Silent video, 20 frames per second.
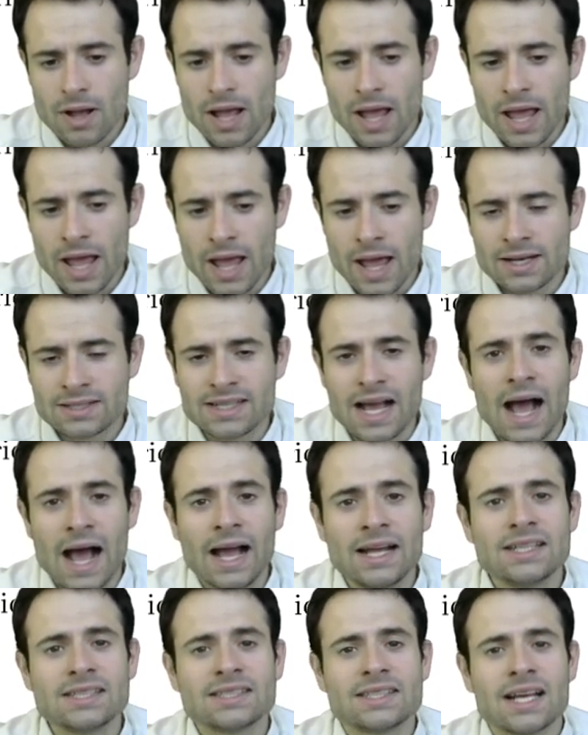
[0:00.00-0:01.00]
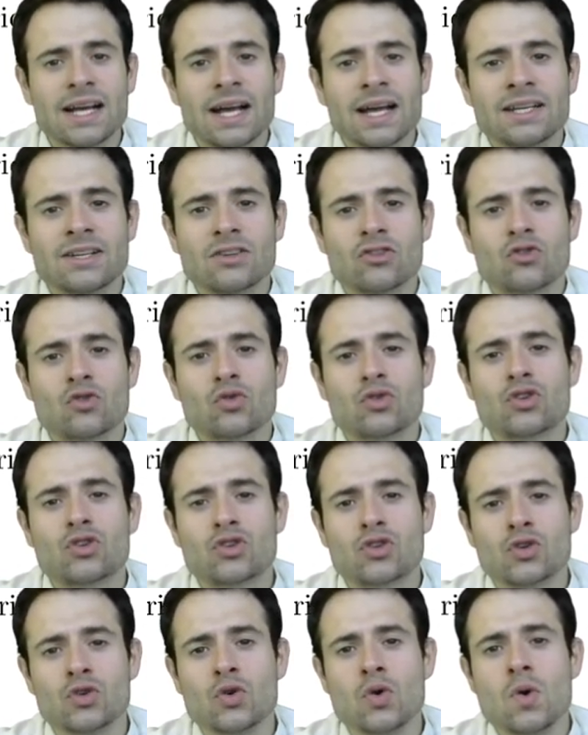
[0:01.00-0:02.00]
And I decide to
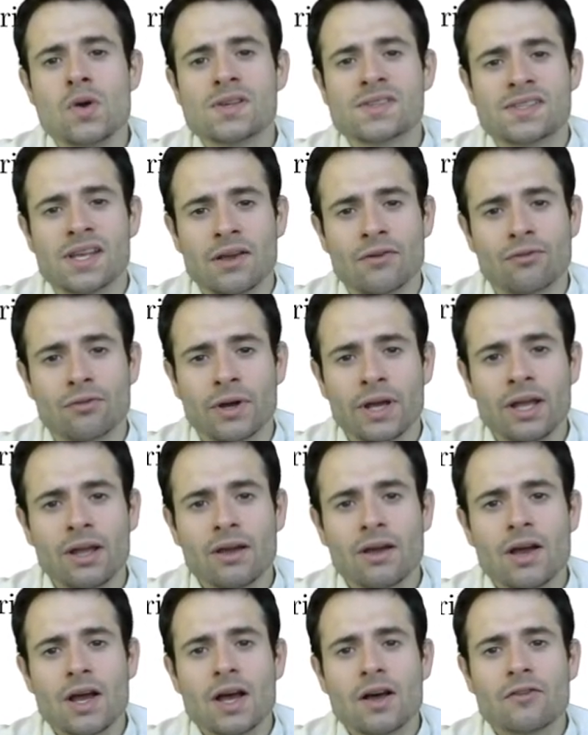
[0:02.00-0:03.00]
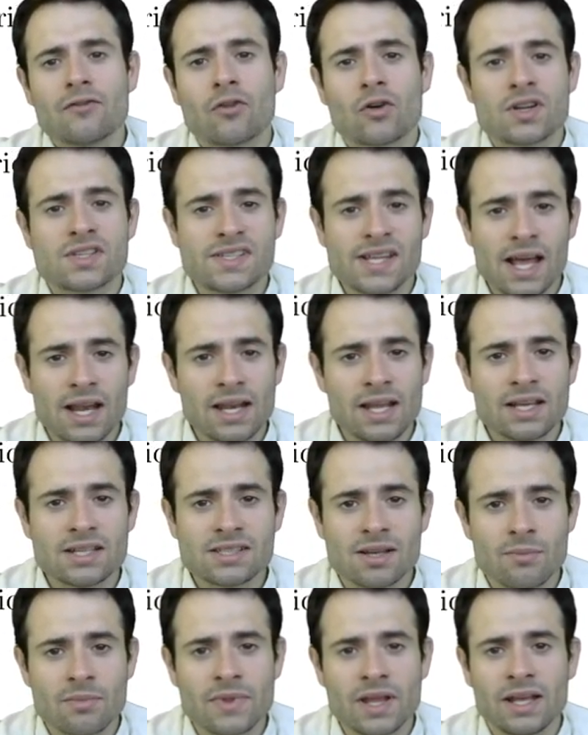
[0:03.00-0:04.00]
sue Safeway for selling
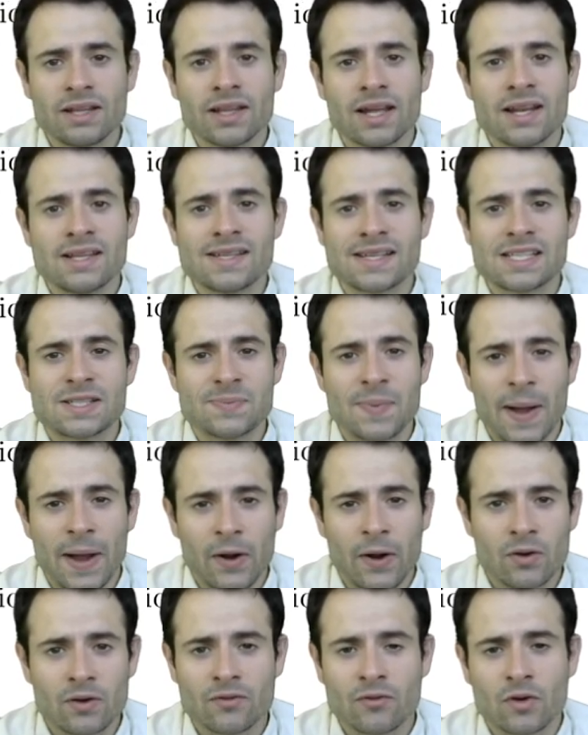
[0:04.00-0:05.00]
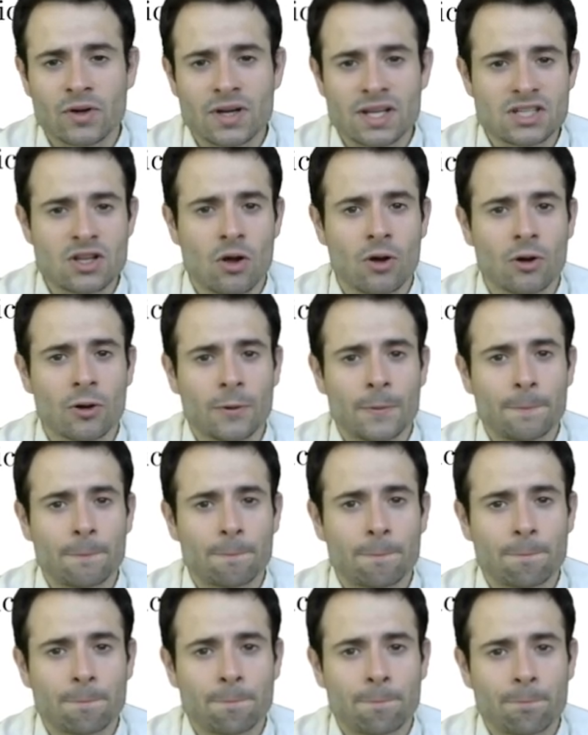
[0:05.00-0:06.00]
something that is expired for this long,
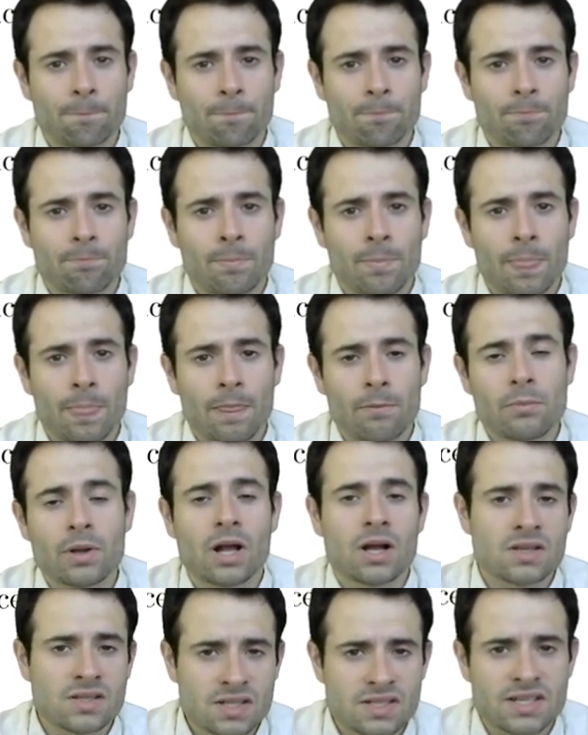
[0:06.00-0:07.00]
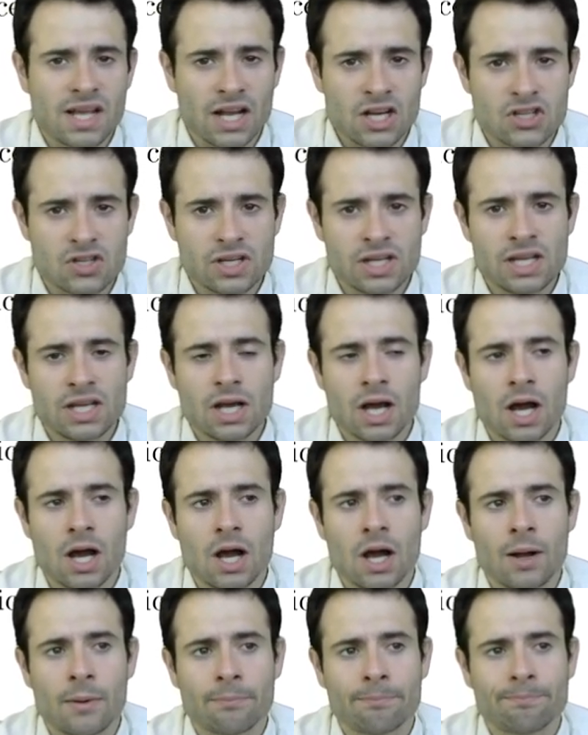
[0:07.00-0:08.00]
because it's actually
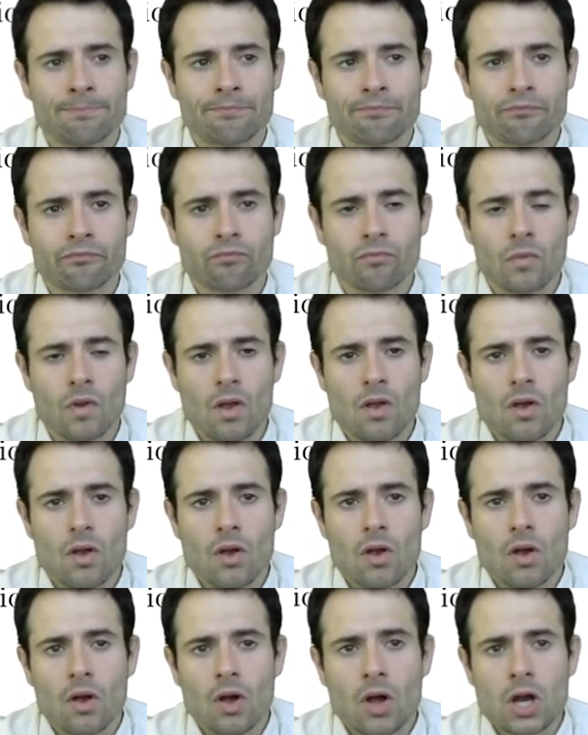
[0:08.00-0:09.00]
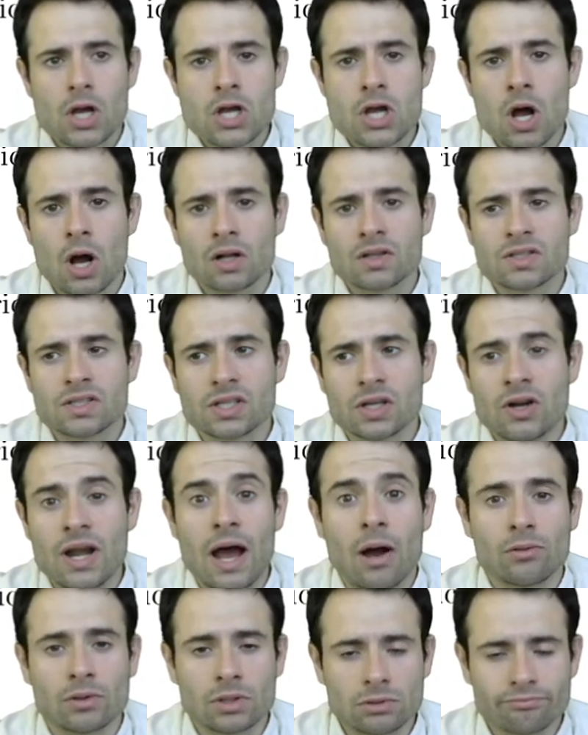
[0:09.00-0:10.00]
not
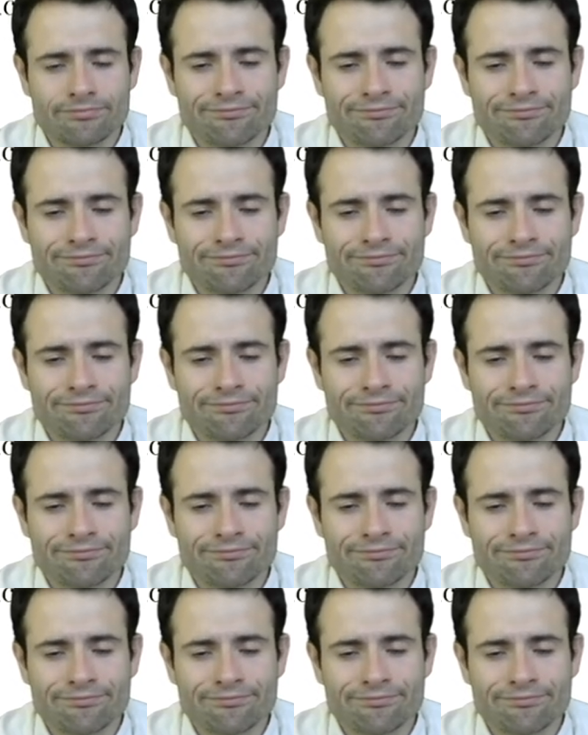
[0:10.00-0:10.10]
allowed.